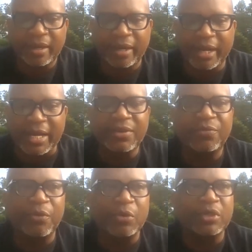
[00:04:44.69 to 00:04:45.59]
And I need
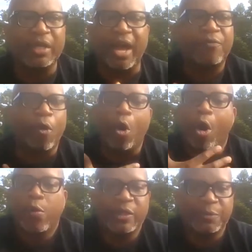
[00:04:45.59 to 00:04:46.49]
folks and I've
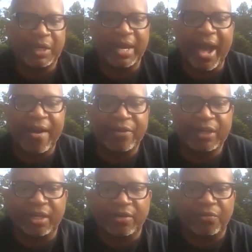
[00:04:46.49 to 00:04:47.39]
always been an
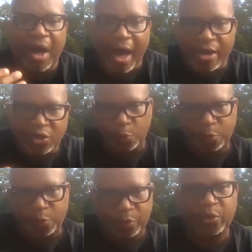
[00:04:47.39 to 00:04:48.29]
advocate of
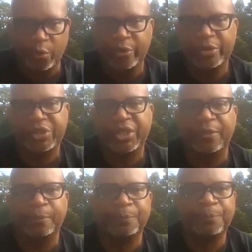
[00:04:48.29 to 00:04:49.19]
entrepreneurship.
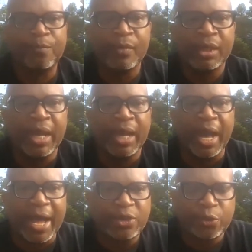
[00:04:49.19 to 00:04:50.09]

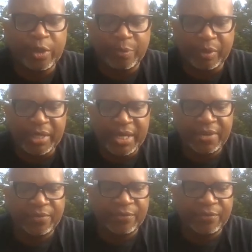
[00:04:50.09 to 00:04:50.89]
I truly believe